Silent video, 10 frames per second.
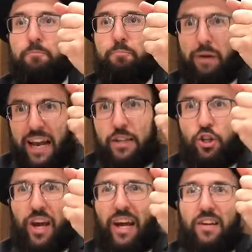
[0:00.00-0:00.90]

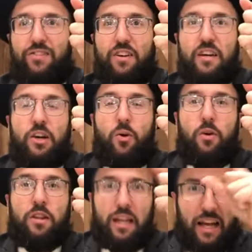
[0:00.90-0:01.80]
Bereshit.
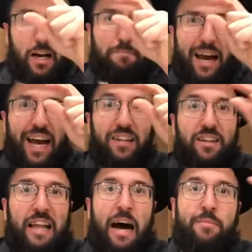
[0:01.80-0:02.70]
The letter Bet,
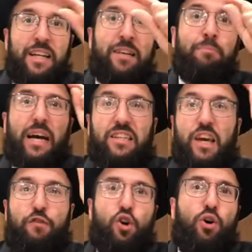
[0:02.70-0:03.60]
Lamed and Bet
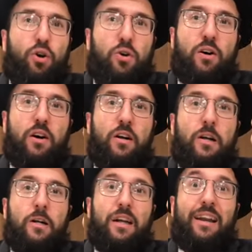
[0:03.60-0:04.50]
give you
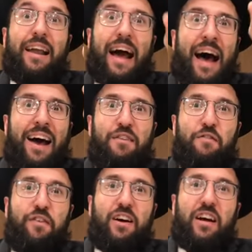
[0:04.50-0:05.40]

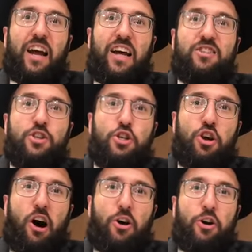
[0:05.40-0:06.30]
Lev. It's to
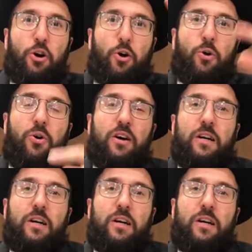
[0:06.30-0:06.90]
show you